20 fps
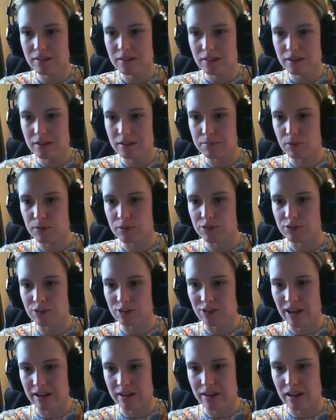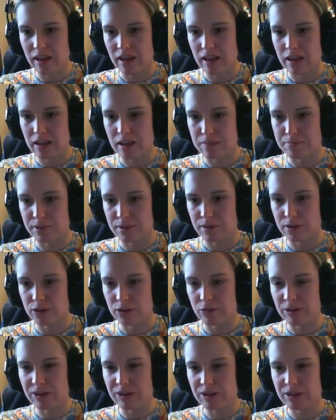poison and a burn
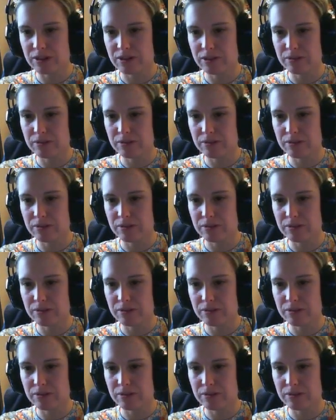marker.